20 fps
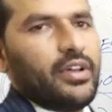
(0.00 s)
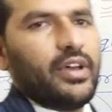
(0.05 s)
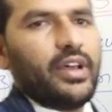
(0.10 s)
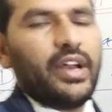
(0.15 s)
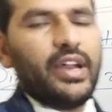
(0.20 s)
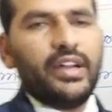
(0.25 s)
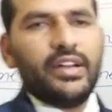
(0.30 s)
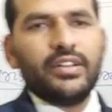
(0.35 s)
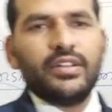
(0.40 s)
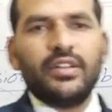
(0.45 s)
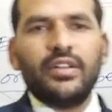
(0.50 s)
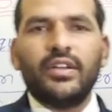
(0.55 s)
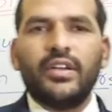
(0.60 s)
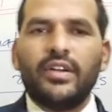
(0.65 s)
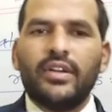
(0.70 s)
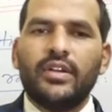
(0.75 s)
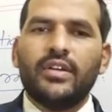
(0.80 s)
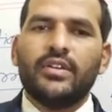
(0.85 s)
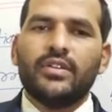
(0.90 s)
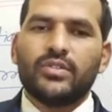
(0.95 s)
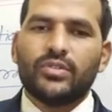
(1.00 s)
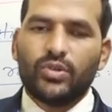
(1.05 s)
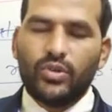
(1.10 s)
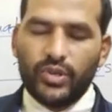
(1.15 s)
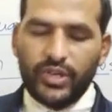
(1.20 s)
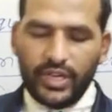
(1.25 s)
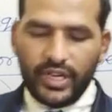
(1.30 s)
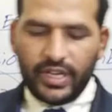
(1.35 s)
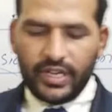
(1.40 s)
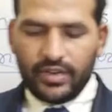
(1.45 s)
Alright? So
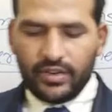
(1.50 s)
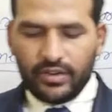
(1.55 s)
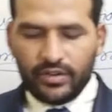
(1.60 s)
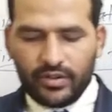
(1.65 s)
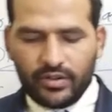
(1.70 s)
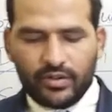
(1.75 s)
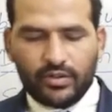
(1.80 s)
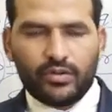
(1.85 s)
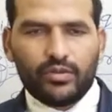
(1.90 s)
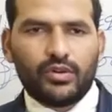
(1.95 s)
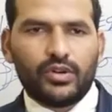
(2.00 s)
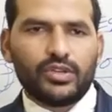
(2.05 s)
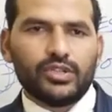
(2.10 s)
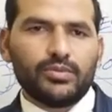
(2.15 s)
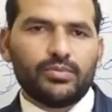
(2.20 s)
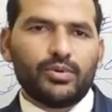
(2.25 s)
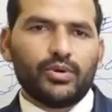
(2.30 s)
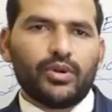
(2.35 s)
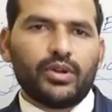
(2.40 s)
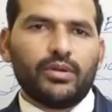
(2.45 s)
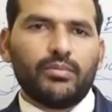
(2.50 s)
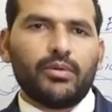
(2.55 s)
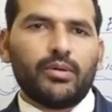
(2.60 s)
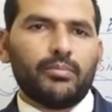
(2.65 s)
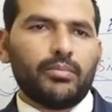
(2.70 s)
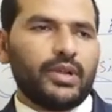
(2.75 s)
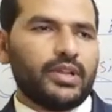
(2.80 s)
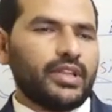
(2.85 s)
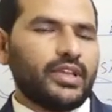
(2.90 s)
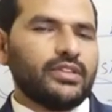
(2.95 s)
here, once more
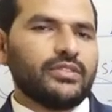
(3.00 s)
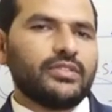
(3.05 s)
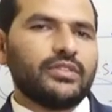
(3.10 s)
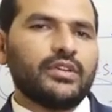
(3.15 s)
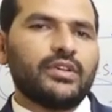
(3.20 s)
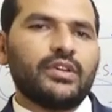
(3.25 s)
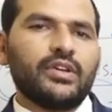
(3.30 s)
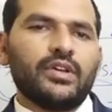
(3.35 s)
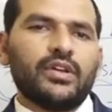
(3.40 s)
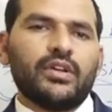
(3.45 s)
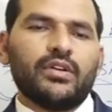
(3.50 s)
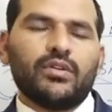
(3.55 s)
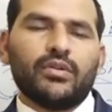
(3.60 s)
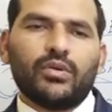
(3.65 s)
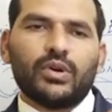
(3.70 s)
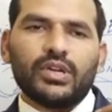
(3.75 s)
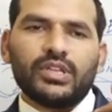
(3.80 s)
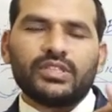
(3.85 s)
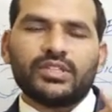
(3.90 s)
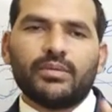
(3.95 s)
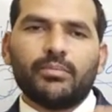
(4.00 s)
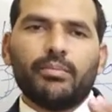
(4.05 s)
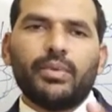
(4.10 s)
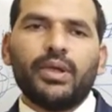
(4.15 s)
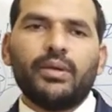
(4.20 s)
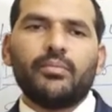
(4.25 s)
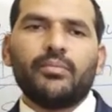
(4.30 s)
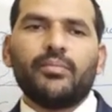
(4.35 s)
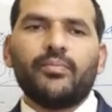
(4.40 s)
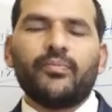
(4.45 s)
remember this. What is the
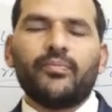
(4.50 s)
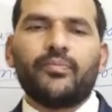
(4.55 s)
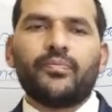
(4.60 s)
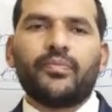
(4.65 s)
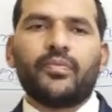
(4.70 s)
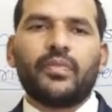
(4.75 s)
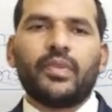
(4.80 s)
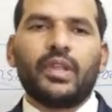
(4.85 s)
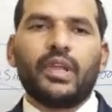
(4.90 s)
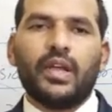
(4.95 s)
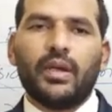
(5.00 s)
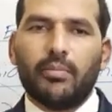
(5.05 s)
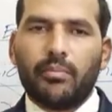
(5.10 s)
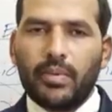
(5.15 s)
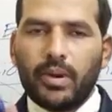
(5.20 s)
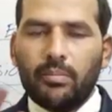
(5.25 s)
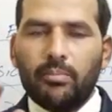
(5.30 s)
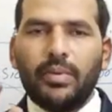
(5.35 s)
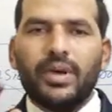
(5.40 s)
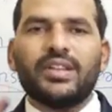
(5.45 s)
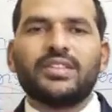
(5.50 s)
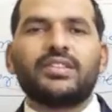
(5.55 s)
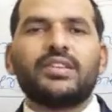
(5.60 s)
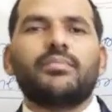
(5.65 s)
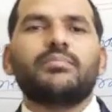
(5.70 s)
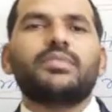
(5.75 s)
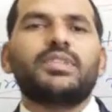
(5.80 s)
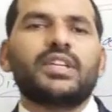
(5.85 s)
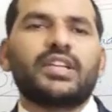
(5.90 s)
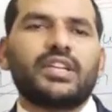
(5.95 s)
beam? A member
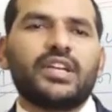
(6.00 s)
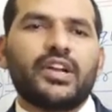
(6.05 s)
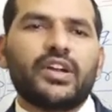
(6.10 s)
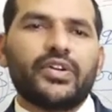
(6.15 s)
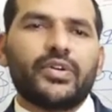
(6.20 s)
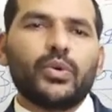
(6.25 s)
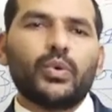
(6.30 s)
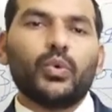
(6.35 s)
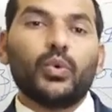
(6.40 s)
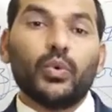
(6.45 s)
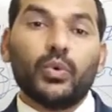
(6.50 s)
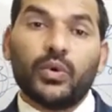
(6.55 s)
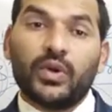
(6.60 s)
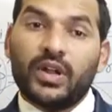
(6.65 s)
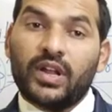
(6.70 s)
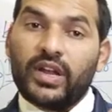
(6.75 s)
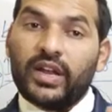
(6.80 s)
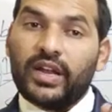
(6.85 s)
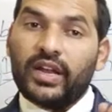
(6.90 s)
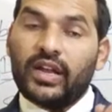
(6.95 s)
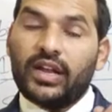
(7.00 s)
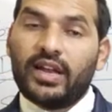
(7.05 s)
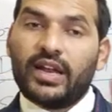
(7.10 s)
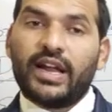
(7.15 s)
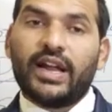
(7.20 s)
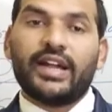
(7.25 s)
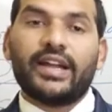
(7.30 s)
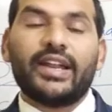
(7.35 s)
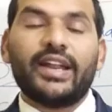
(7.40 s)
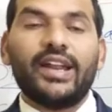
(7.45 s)
subjected to
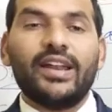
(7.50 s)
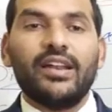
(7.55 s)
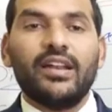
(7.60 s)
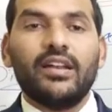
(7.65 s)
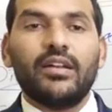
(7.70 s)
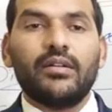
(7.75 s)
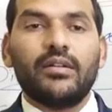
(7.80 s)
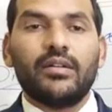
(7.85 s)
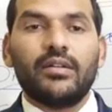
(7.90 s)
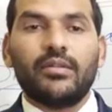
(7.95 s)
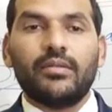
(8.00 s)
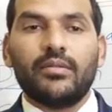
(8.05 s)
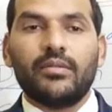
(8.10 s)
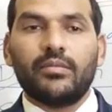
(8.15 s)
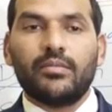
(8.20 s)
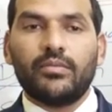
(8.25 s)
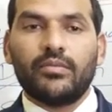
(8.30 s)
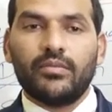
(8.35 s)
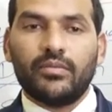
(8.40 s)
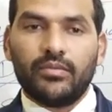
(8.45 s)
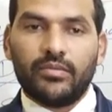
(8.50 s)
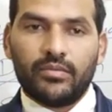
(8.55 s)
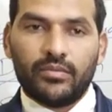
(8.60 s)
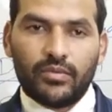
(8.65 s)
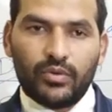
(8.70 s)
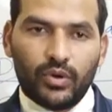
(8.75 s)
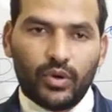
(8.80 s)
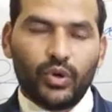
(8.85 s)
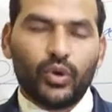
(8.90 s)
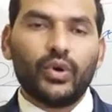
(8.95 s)
lateral
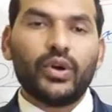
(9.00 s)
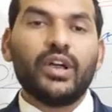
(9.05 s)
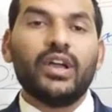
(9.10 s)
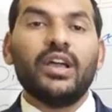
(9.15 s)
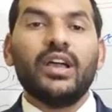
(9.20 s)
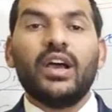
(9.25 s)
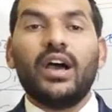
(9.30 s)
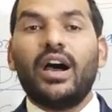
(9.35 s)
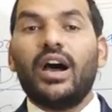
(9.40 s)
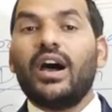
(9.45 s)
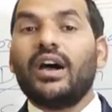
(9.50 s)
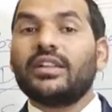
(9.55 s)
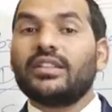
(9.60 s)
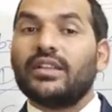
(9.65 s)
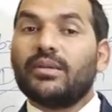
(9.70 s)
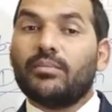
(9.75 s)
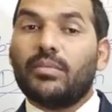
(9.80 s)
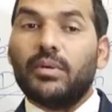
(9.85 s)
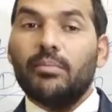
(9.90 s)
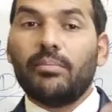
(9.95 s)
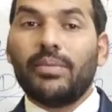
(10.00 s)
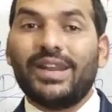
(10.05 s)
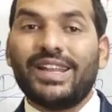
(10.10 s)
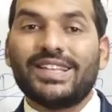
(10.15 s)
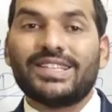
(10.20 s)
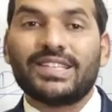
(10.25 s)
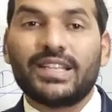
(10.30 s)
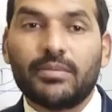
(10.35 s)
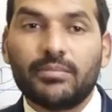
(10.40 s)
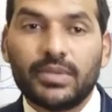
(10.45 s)
load, or the member
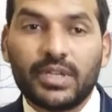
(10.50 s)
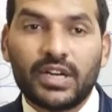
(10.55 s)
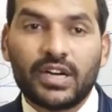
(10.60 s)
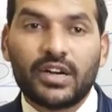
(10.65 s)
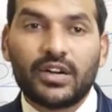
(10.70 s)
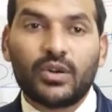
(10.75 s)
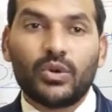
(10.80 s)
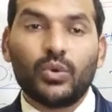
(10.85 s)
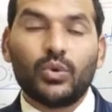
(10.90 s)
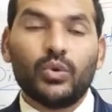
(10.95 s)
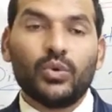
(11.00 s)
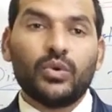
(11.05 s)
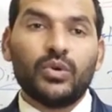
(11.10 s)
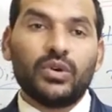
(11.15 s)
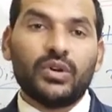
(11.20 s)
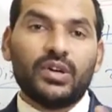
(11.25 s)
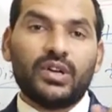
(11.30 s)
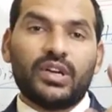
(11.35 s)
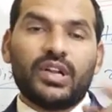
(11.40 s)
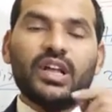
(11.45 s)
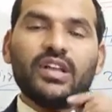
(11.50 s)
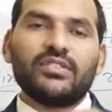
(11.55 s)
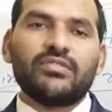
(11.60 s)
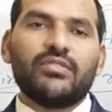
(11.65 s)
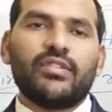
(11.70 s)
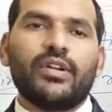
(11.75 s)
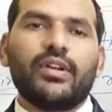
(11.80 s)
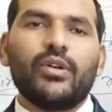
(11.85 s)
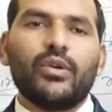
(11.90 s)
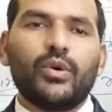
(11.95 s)
is subjected to
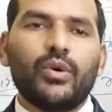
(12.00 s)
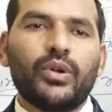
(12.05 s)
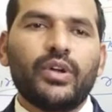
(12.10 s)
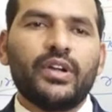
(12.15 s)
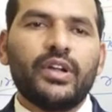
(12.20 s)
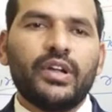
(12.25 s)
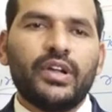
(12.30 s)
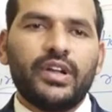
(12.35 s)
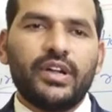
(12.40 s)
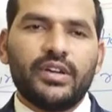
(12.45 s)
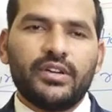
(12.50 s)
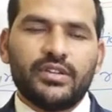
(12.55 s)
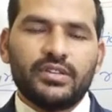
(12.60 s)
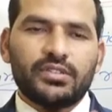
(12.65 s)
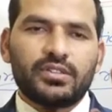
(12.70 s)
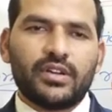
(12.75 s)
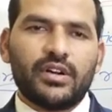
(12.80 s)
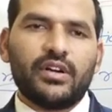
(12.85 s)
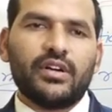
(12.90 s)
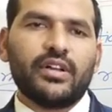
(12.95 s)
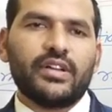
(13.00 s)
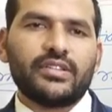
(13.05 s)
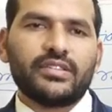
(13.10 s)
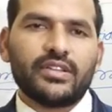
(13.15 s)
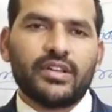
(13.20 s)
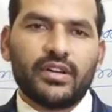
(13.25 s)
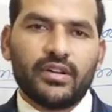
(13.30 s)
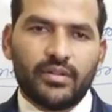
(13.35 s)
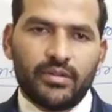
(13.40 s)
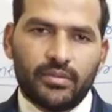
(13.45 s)
transfer load. It is called as
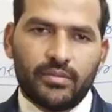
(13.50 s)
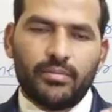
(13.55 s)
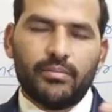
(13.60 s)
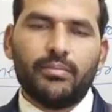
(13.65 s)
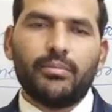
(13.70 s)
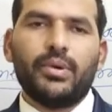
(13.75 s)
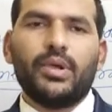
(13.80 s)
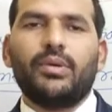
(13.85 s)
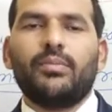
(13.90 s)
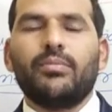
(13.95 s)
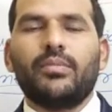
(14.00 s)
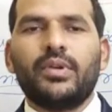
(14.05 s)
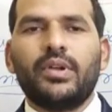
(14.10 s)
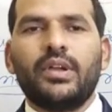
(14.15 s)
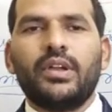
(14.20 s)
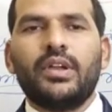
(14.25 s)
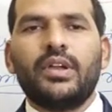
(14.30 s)
the beam.